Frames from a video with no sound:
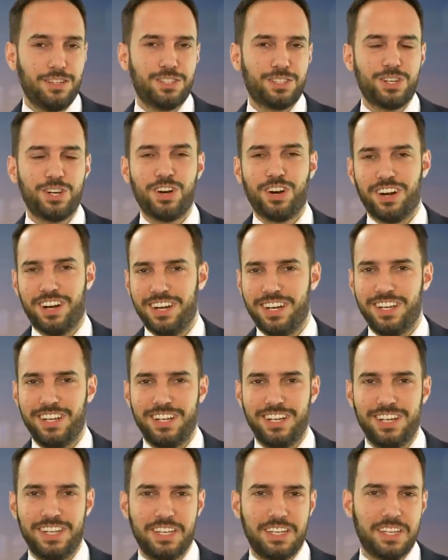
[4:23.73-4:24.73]
Sure,
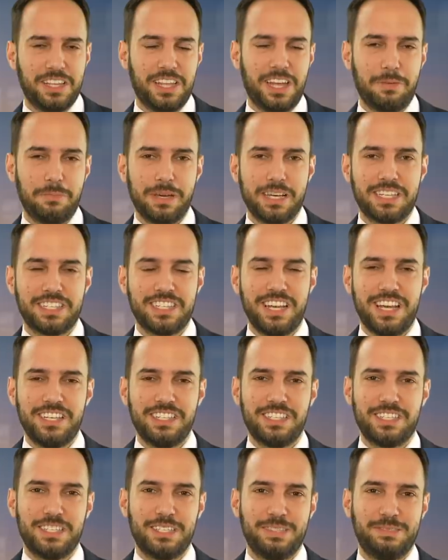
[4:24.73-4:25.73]
that makes
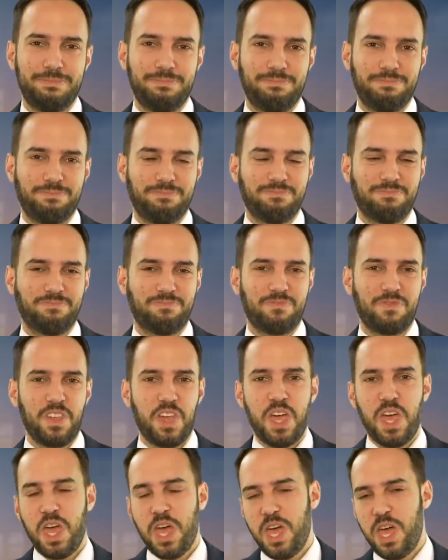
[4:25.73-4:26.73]
sense.
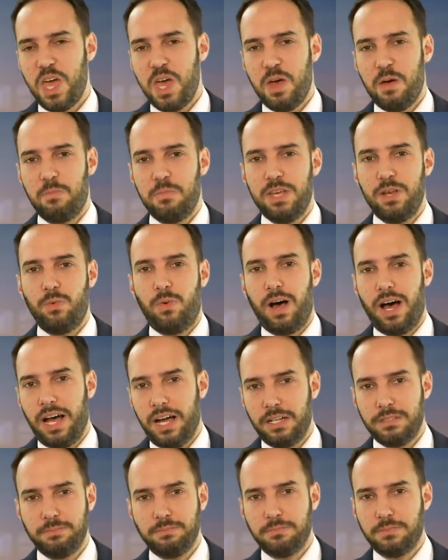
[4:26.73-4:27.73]

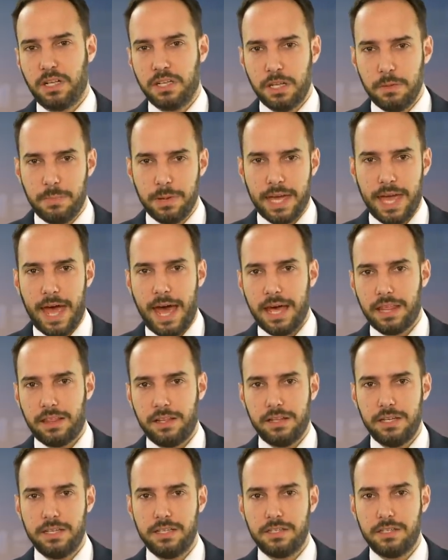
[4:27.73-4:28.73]
Meanwhile, Olympic
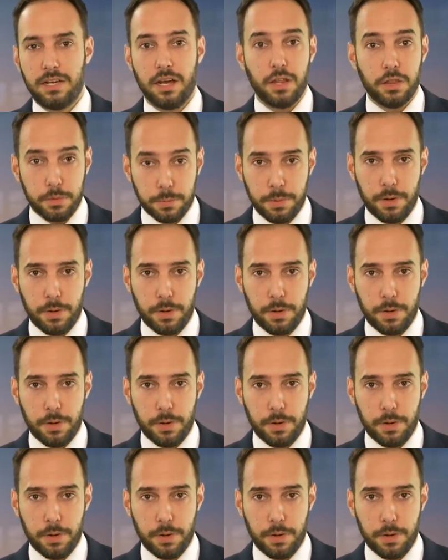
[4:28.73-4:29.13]
athletes and other